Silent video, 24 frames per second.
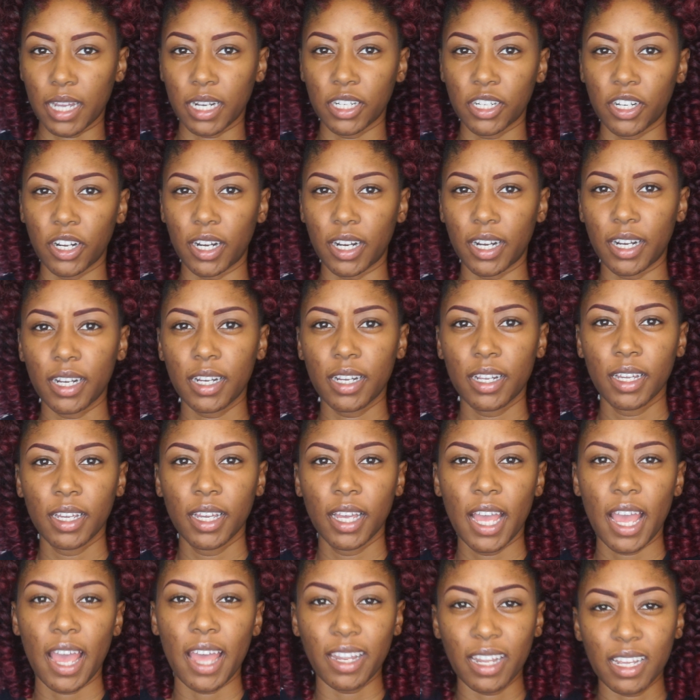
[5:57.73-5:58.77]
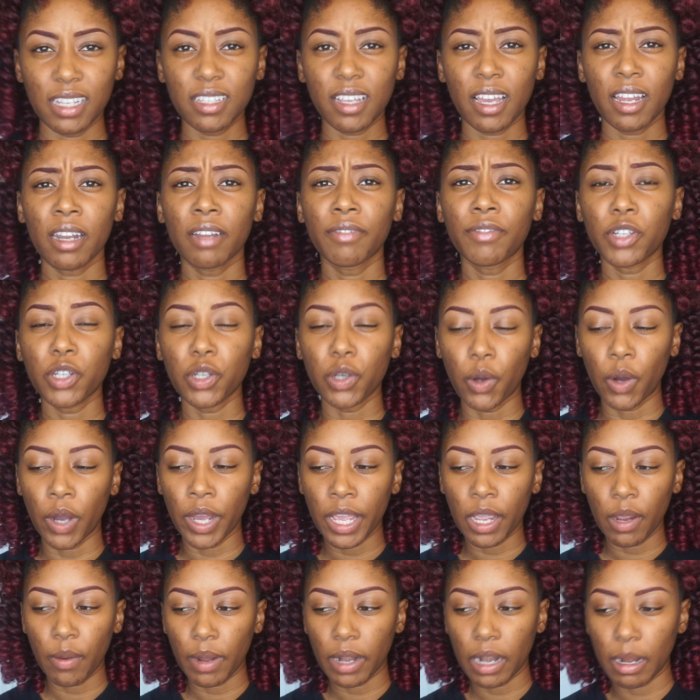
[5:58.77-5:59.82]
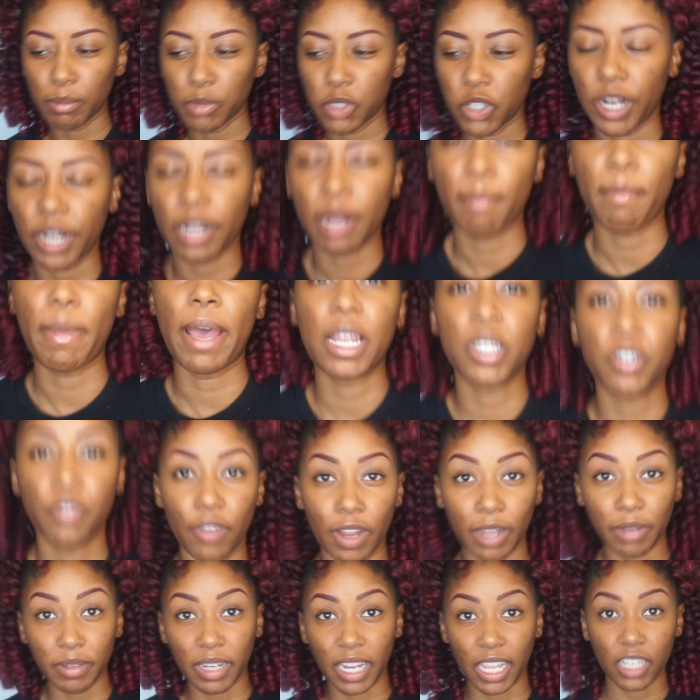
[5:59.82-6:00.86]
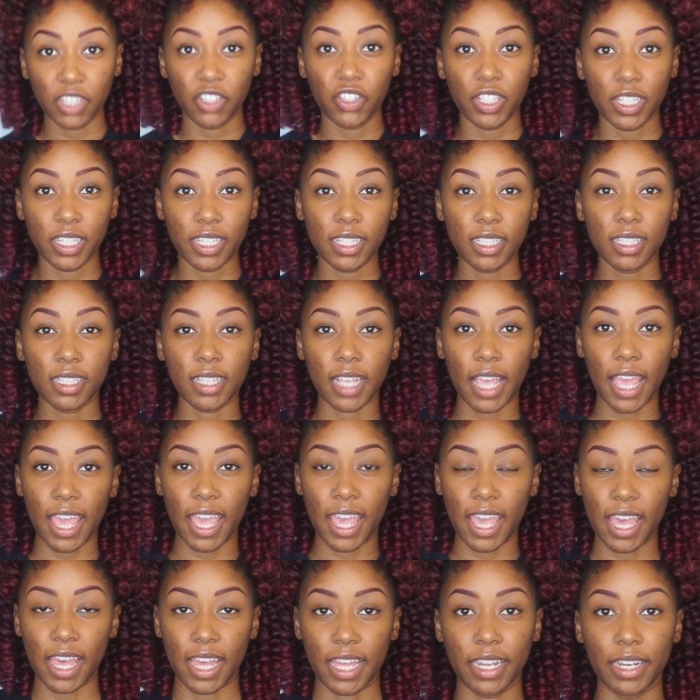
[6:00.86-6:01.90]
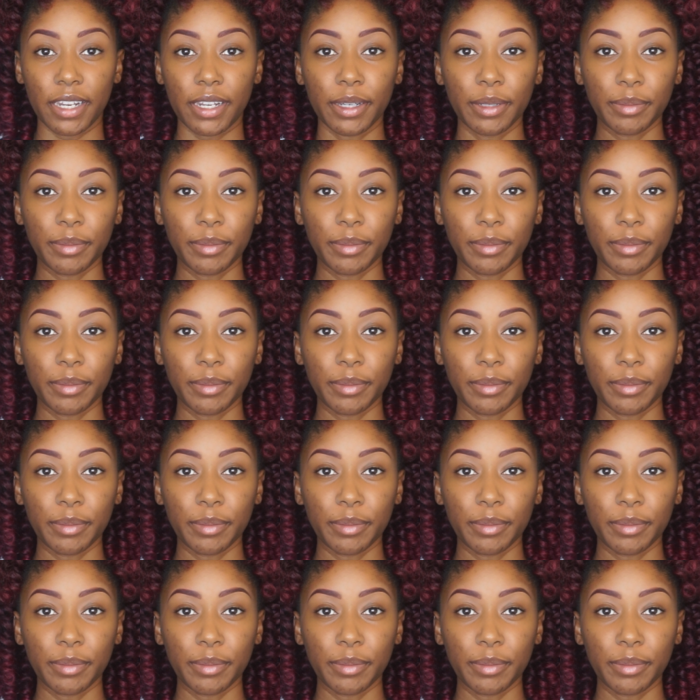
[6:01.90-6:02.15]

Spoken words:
of dark, and that's kind of annoying when I'm trying to match foundations and